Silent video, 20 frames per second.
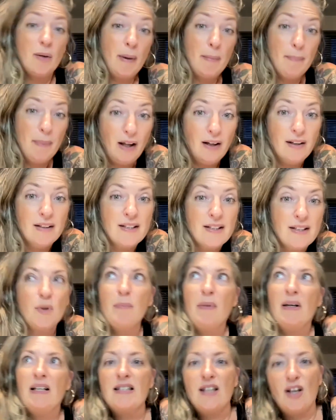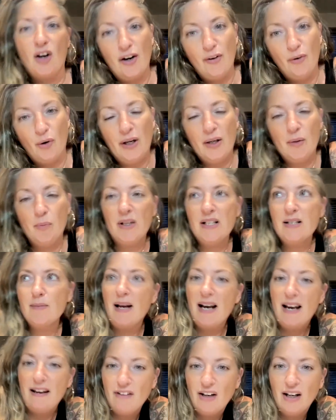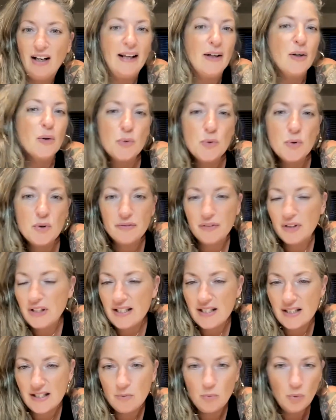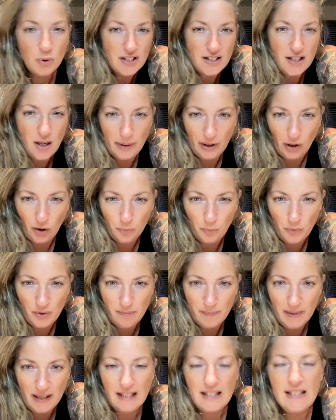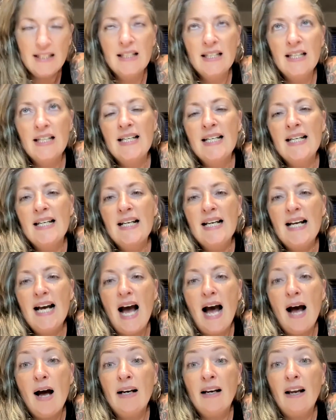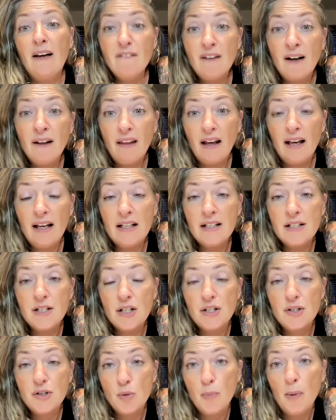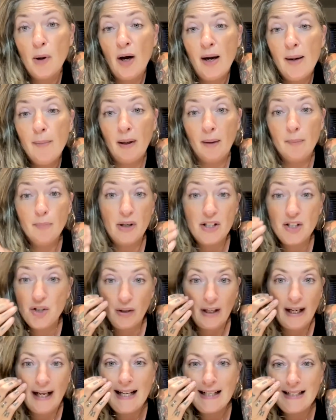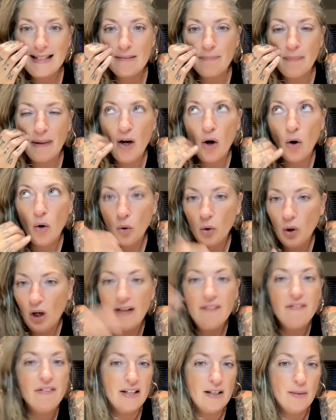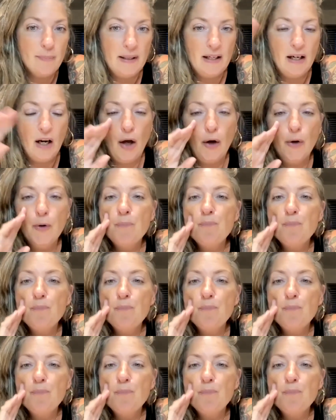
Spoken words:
What are my bloods? What are my thyroid? What is my liver? Like, all of these, what's going on with me? And I found that I had super high blood pressure, and I hadn't, my whole life it had been low.